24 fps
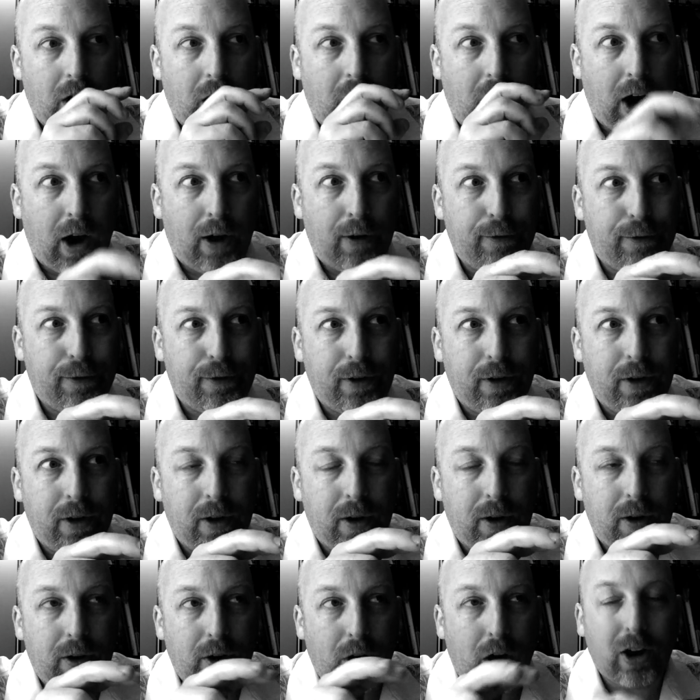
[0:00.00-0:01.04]
of
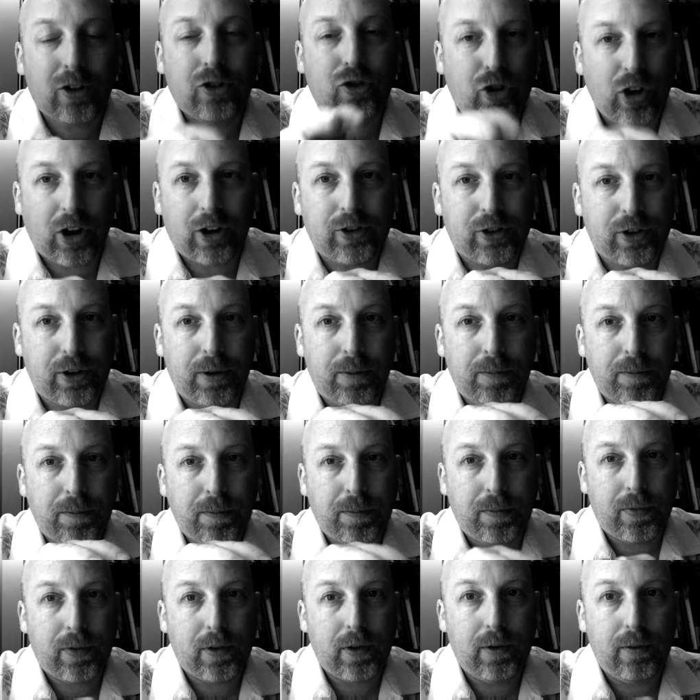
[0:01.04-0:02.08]
not just
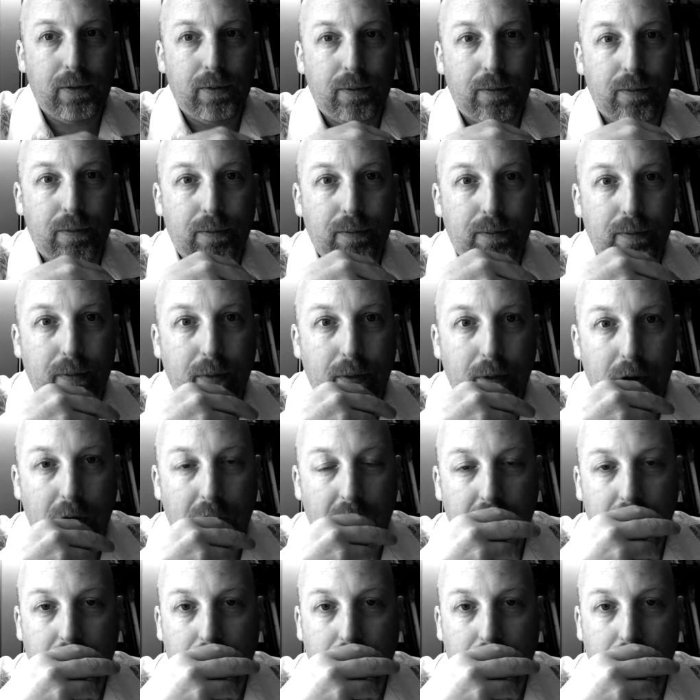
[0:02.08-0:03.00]
a